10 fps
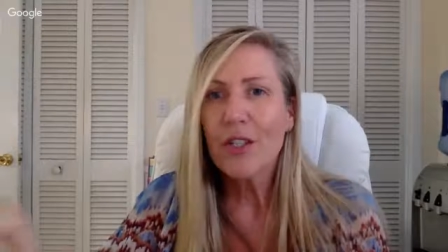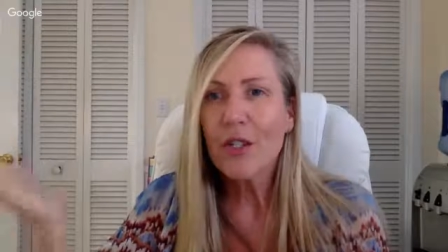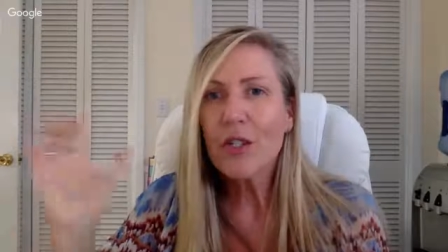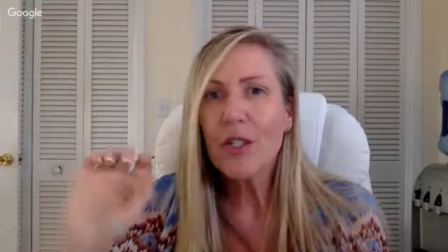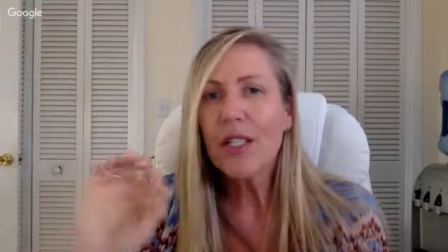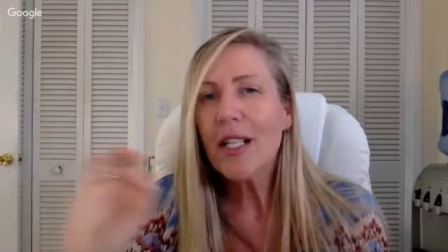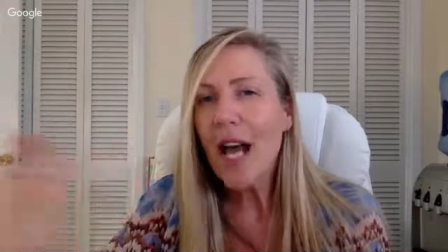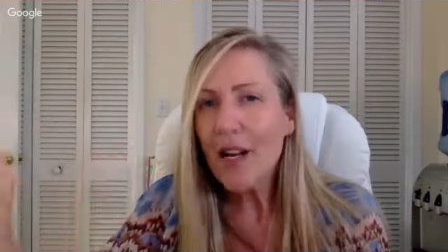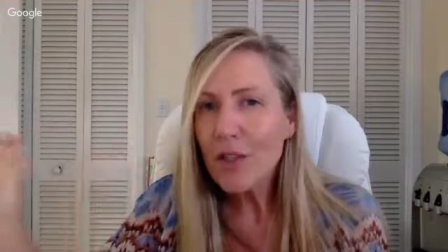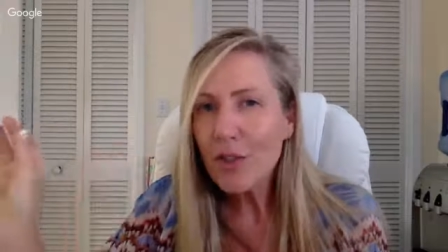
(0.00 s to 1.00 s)
So there's a
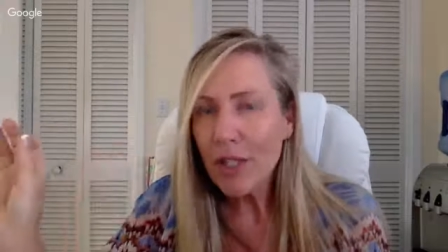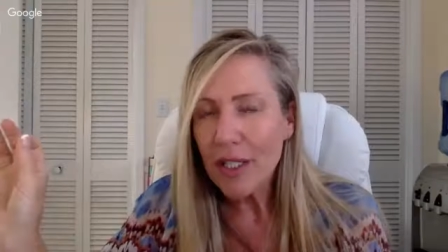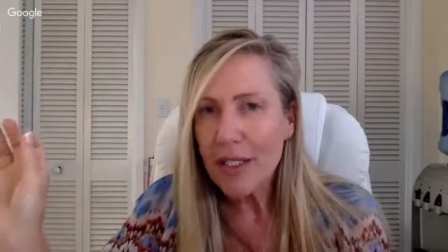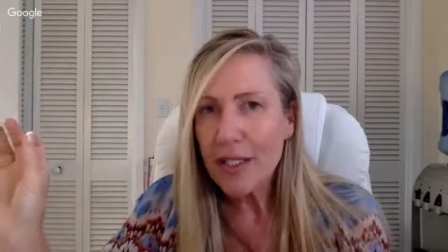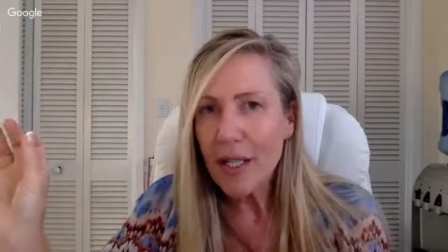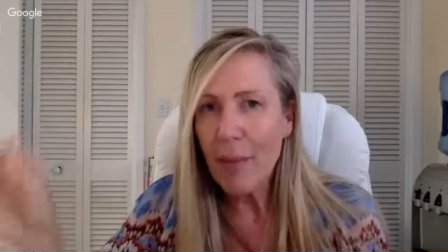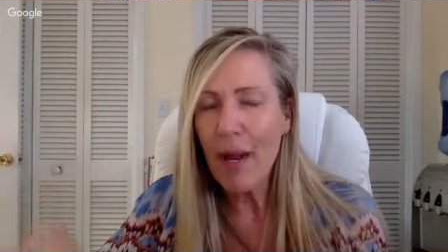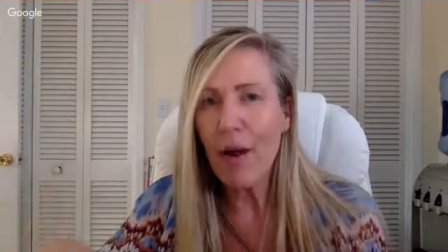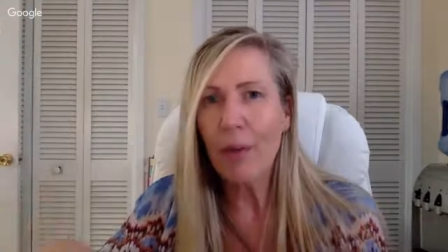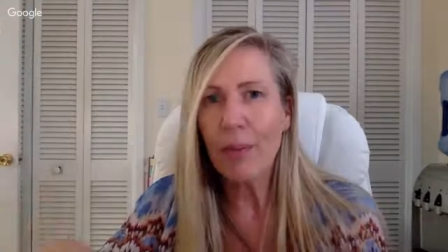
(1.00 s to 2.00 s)
lot of tricks
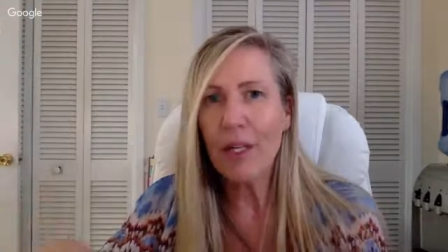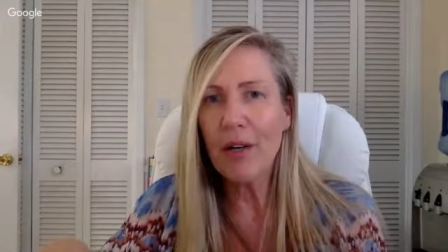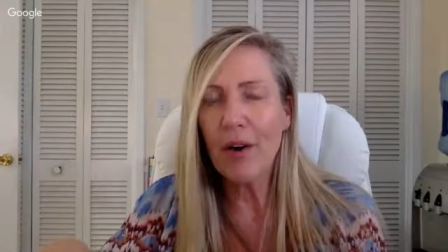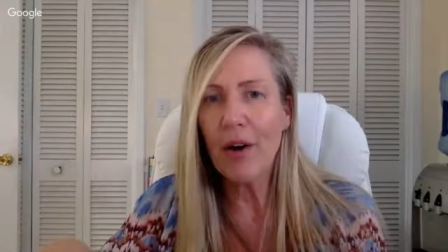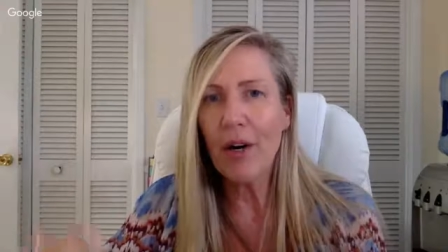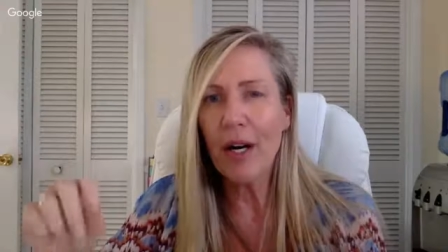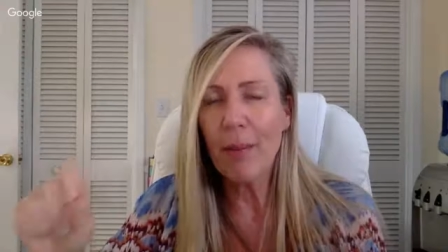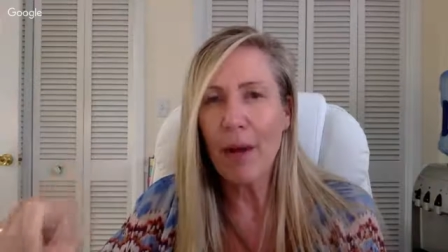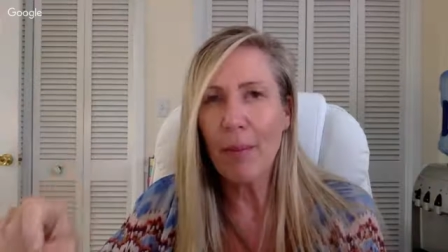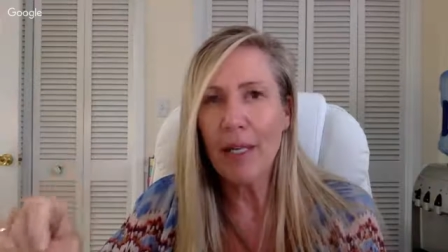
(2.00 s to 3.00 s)
about PR and
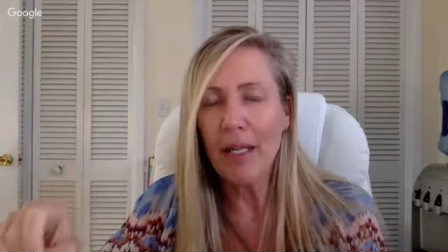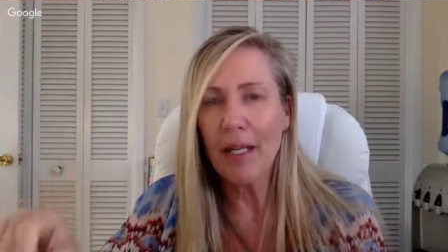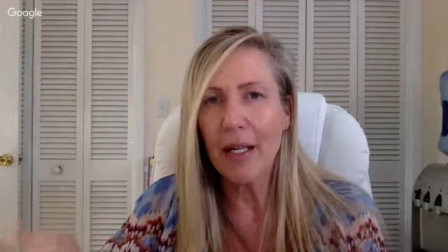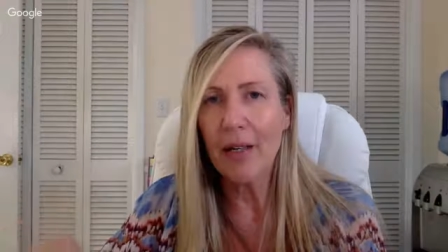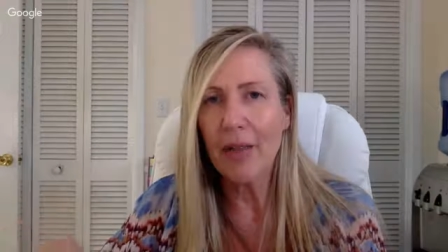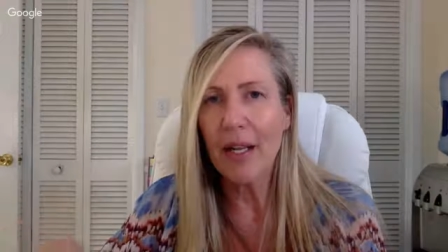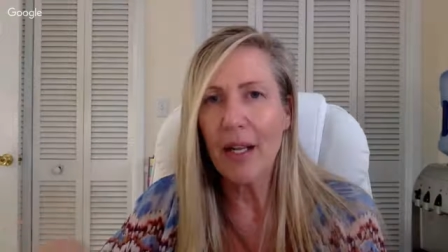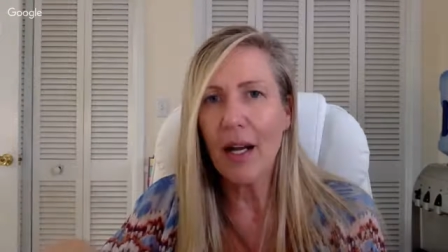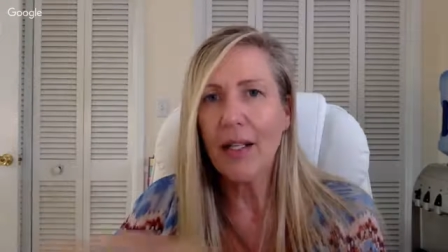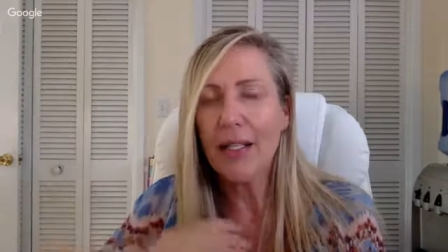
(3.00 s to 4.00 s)
about media that
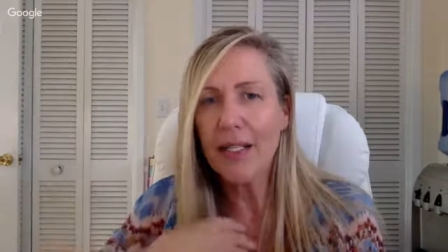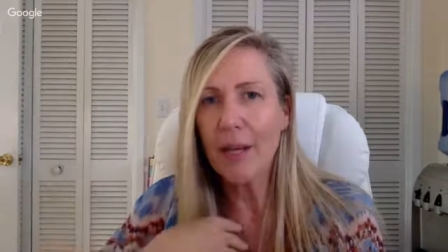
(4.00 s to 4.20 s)
I like to